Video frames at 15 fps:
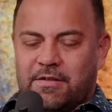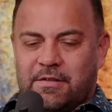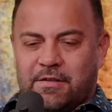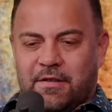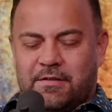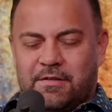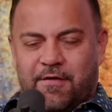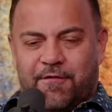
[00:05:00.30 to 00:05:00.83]

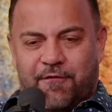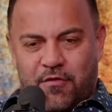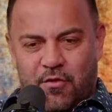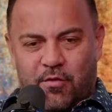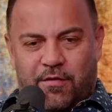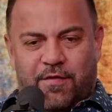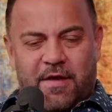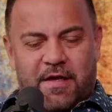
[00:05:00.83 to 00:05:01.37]
it's a few
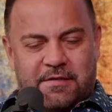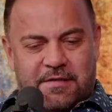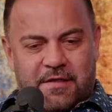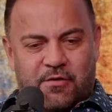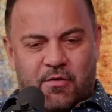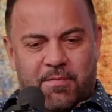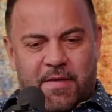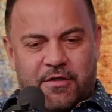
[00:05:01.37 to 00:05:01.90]
things as
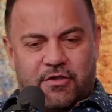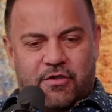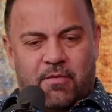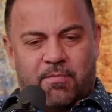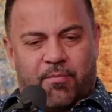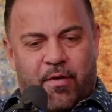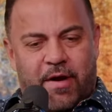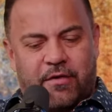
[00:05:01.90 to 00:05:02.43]
you
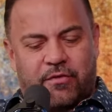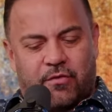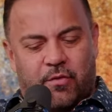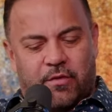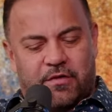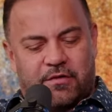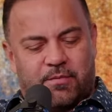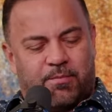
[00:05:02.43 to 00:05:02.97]
mentioned. Breakthrough
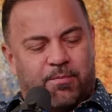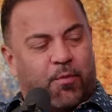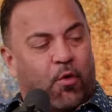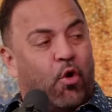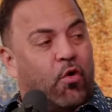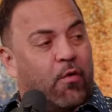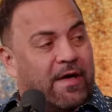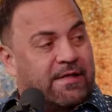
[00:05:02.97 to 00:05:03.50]
is
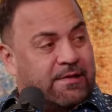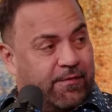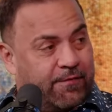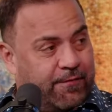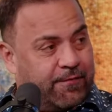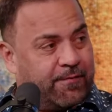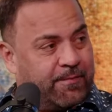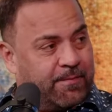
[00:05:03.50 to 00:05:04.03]

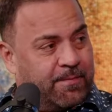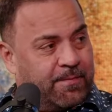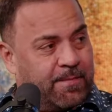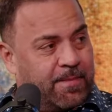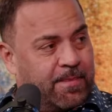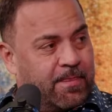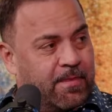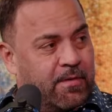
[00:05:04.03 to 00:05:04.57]
progressive.
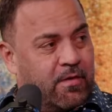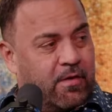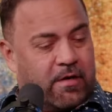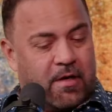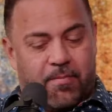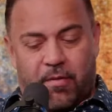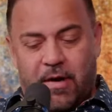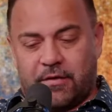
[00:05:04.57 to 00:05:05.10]
Mm.
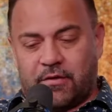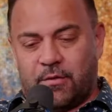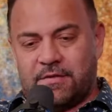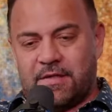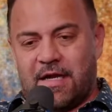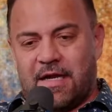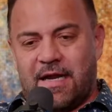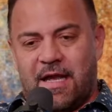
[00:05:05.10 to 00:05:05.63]
Okay, breakthrough is
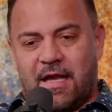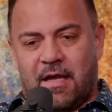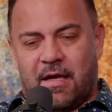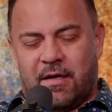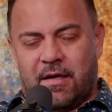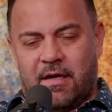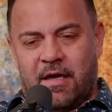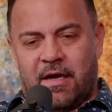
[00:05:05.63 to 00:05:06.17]
not an,
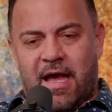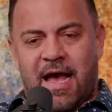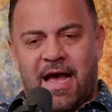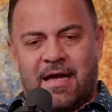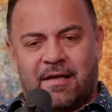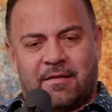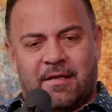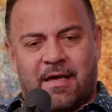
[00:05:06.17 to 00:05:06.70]
an, an
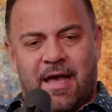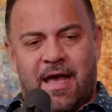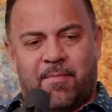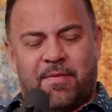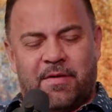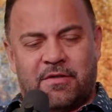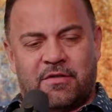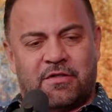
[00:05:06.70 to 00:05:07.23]
act that
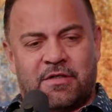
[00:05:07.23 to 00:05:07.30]
happens